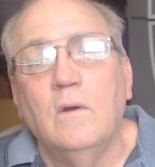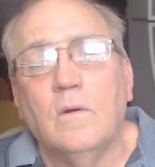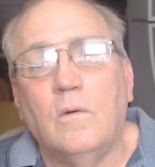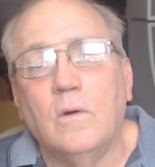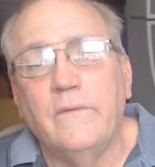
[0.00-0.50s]

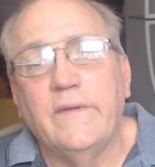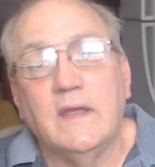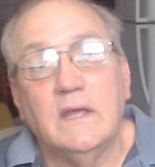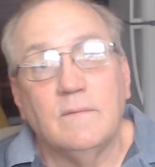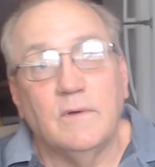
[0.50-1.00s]
Or they can
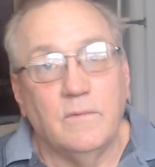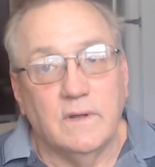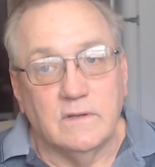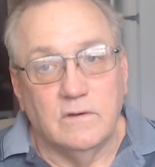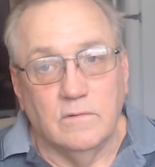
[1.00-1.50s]
get them on the way
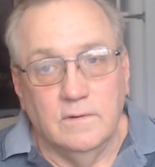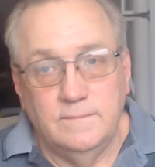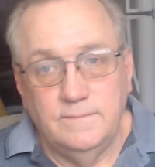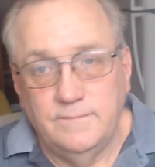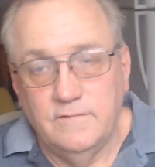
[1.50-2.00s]
out the door.
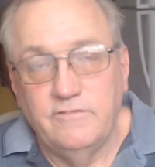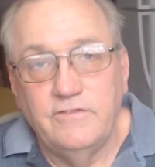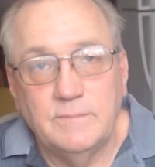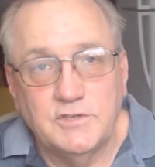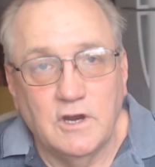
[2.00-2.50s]

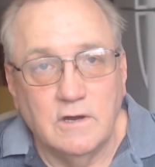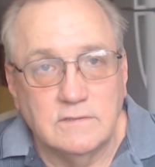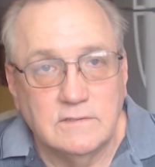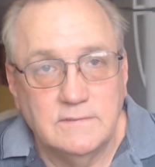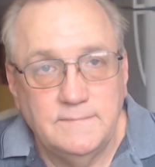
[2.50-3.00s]
Flip
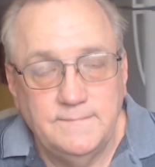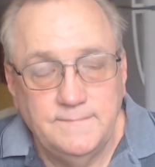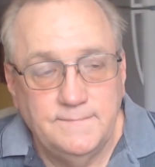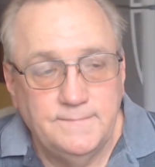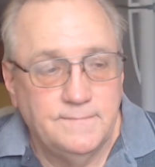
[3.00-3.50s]
charts.
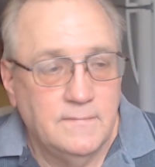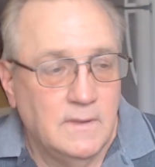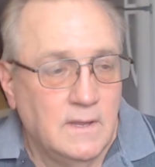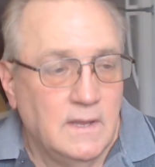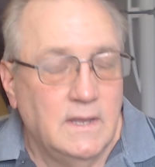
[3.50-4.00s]

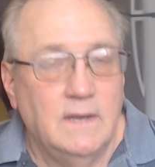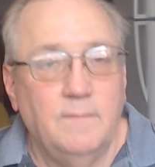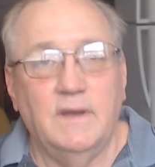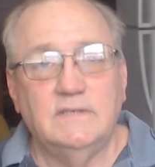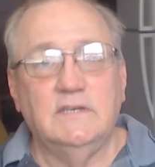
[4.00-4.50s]

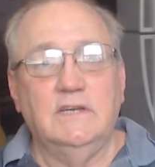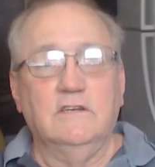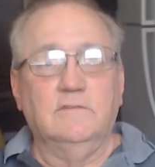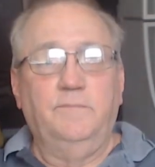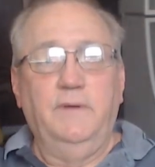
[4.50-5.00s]
Anybody seen
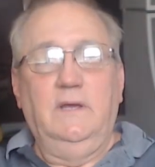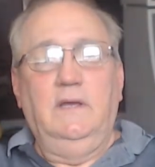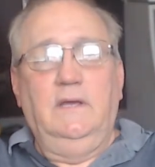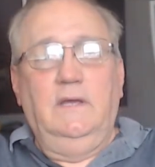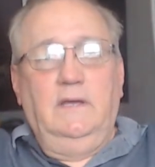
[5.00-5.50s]
those
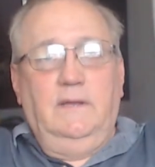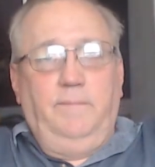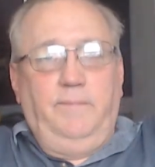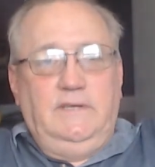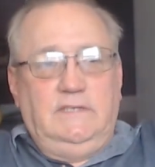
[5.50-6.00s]

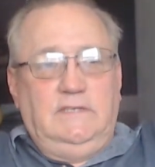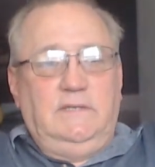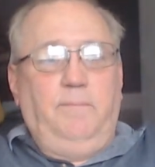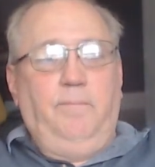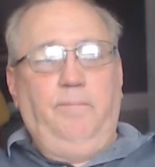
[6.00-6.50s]
big pieces
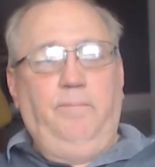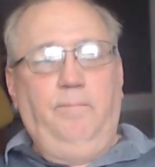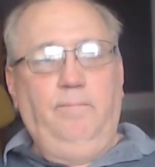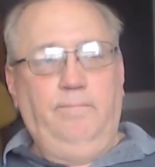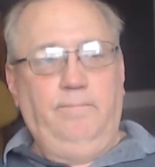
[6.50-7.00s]
of
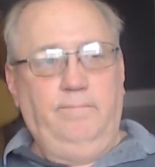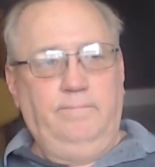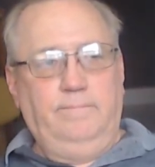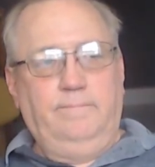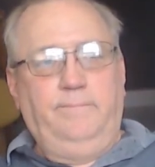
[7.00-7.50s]

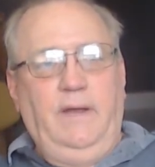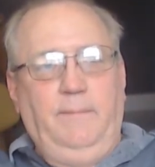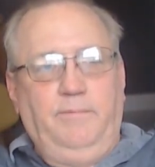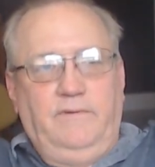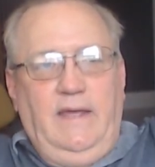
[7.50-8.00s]

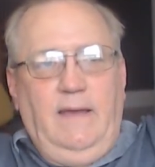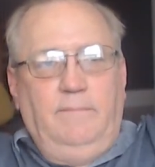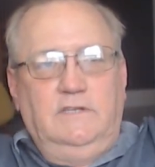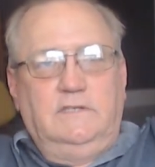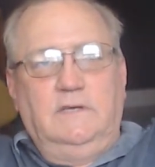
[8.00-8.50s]
paper
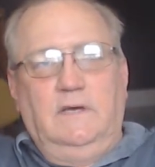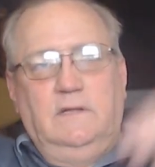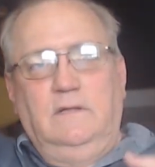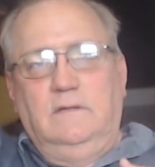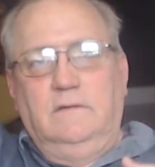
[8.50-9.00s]
tablets on a
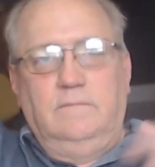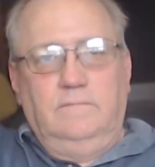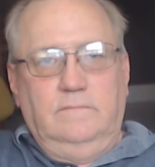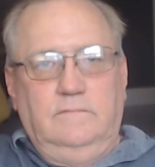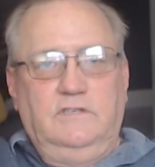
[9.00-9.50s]
little
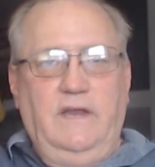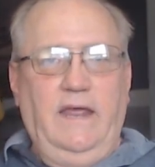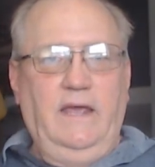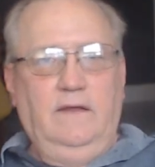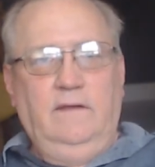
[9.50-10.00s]

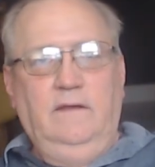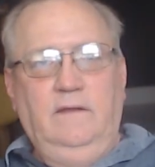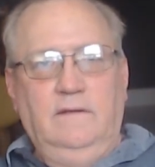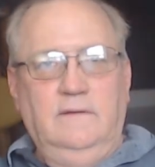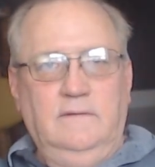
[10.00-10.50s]
stand,
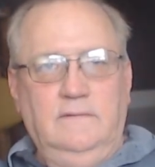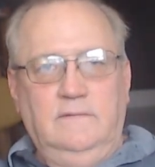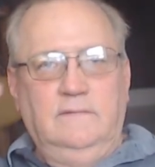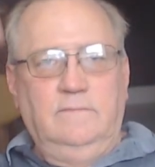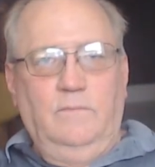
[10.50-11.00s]

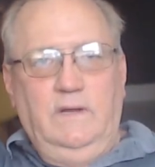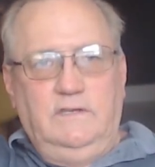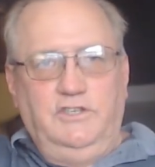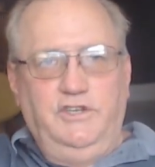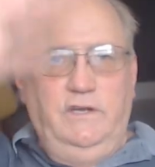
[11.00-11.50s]
white
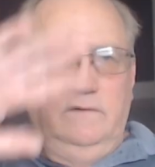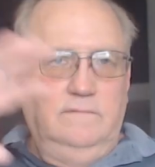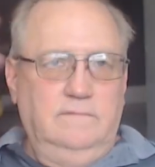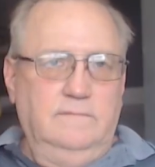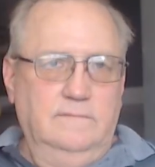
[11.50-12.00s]
sheet?
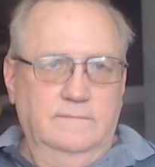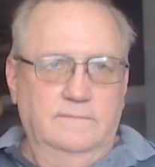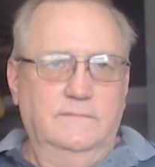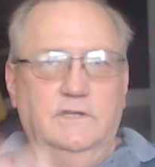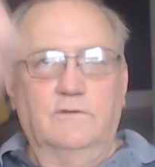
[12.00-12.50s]

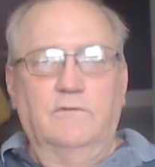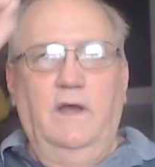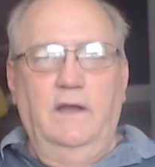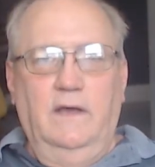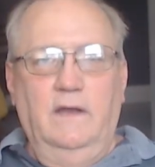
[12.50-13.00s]
You can
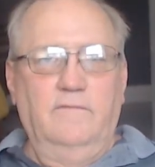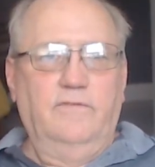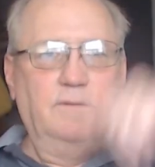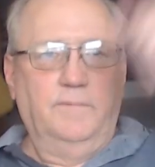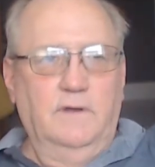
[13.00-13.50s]
write on it,
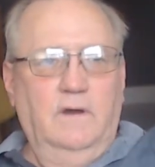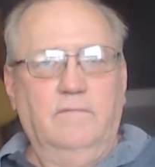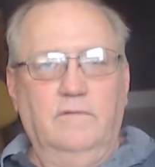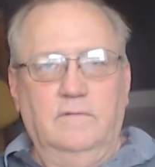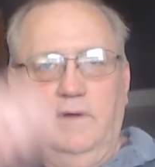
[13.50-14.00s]
flip it
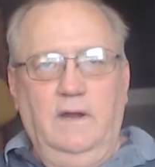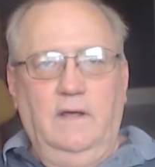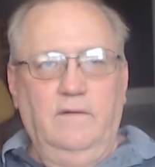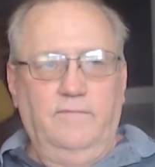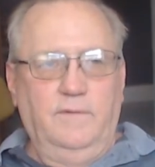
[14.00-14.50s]
over, and write
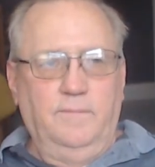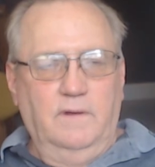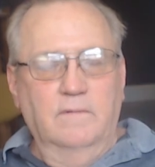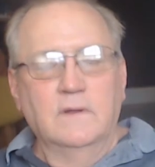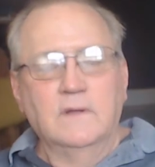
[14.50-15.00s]
on it, flip it over.